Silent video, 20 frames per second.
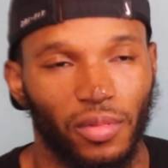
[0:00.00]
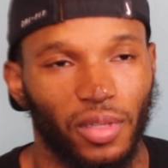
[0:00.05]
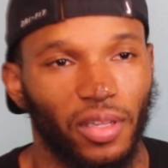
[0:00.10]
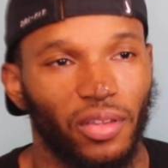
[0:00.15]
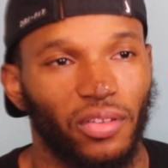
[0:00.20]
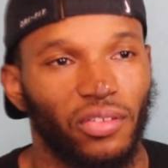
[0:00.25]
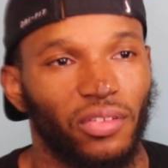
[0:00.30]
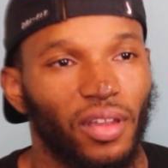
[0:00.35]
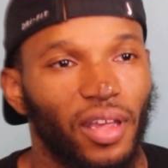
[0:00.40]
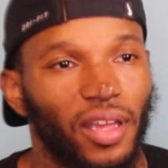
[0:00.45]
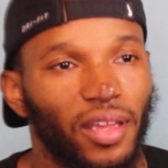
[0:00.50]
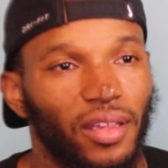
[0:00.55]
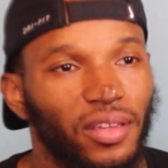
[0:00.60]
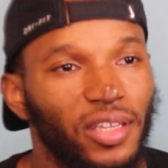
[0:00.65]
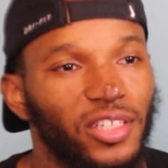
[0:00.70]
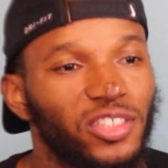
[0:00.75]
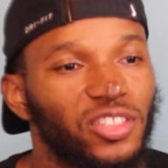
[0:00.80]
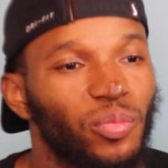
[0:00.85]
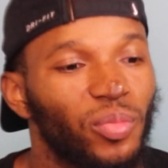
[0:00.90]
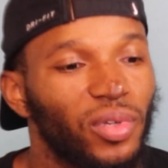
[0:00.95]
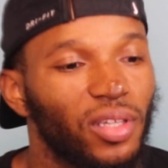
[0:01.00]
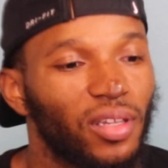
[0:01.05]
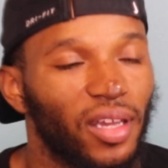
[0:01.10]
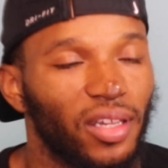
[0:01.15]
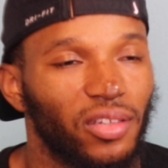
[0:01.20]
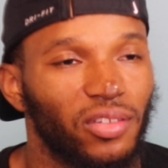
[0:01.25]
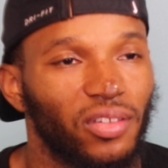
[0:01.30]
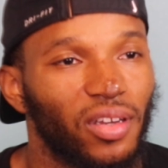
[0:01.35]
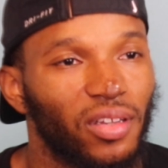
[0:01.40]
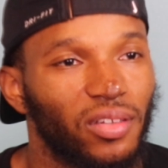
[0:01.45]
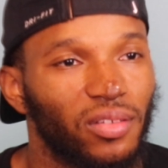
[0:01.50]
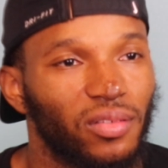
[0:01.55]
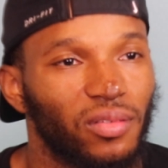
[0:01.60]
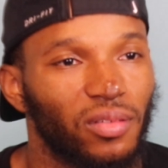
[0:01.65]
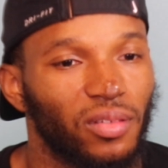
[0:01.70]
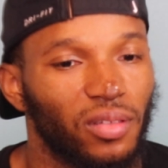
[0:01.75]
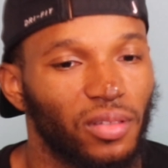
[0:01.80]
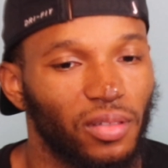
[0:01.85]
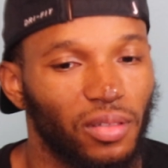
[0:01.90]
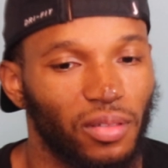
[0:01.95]
is like, needs to be like done
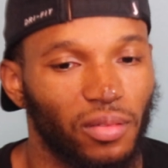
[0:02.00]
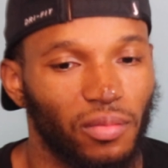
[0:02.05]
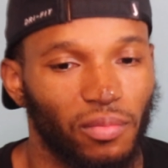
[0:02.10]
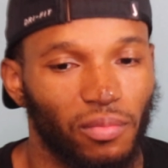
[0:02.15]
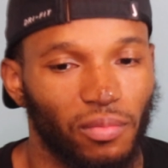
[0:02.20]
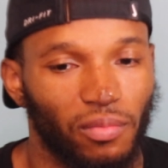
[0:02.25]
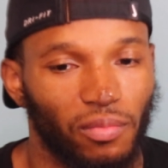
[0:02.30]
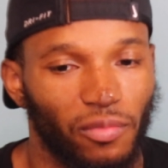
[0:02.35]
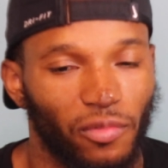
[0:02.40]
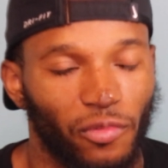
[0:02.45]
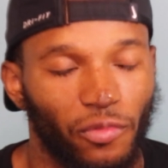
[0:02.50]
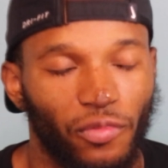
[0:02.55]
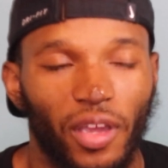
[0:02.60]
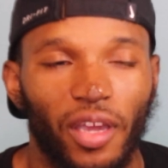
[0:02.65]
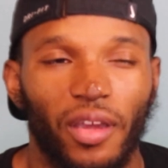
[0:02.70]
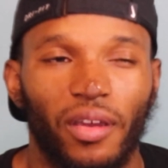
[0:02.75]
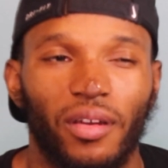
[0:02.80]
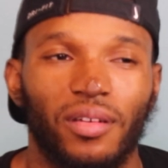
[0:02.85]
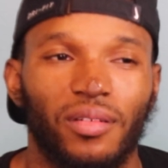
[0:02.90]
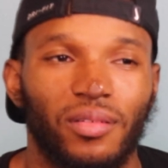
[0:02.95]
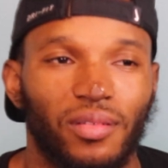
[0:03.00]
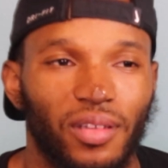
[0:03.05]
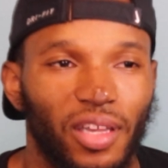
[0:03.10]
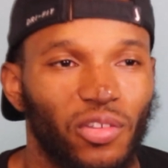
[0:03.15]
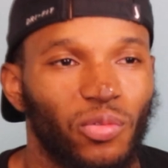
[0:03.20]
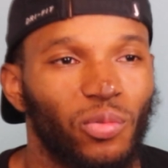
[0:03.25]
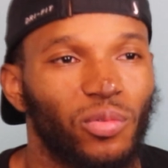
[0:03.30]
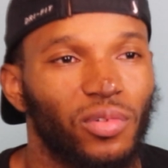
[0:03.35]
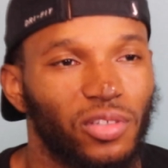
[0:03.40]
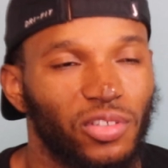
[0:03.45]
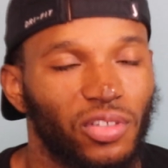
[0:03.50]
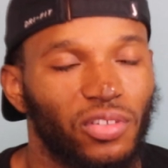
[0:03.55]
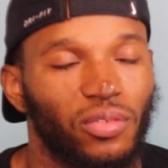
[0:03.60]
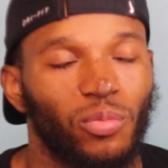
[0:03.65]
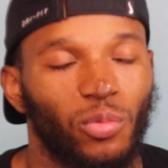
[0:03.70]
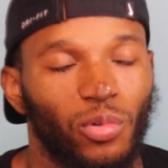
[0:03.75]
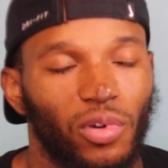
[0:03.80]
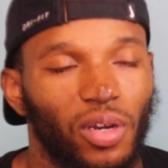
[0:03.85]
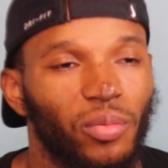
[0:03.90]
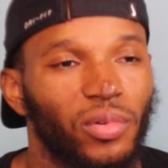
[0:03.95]
fair. That's just
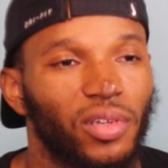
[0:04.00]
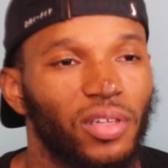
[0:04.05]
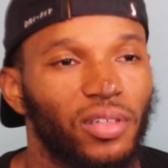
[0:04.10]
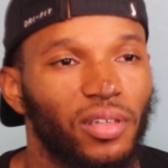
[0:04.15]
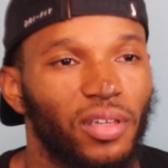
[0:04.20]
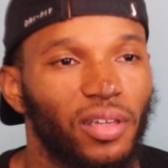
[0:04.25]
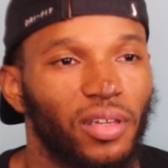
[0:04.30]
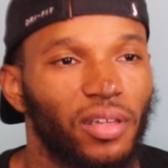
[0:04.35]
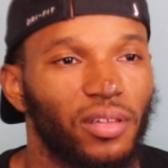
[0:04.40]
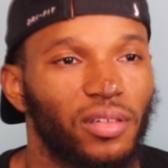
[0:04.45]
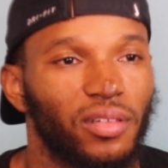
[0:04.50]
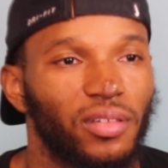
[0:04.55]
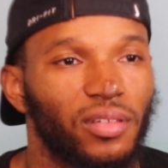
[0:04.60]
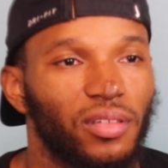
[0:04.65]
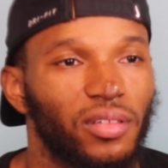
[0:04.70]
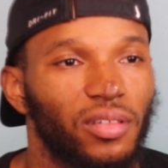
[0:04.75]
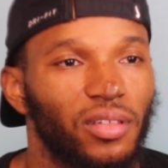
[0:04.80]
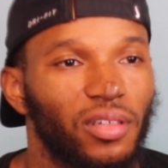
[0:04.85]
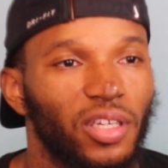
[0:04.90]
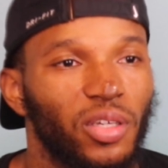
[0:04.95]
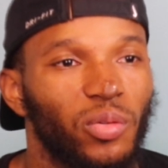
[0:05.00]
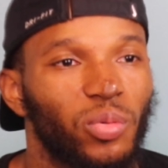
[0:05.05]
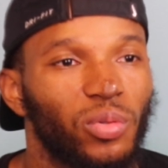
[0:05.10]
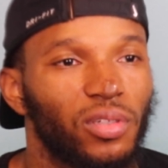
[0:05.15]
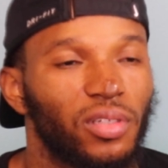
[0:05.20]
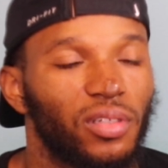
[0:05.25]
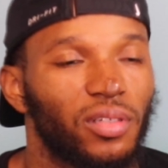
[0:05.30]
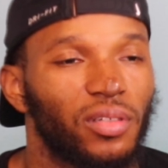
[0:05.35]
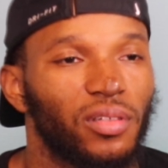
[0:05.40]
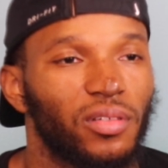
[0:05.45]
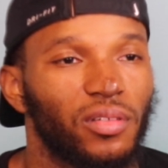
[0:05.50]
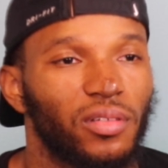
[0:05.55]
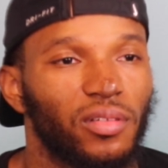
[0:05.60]
where I'm getting at, equally.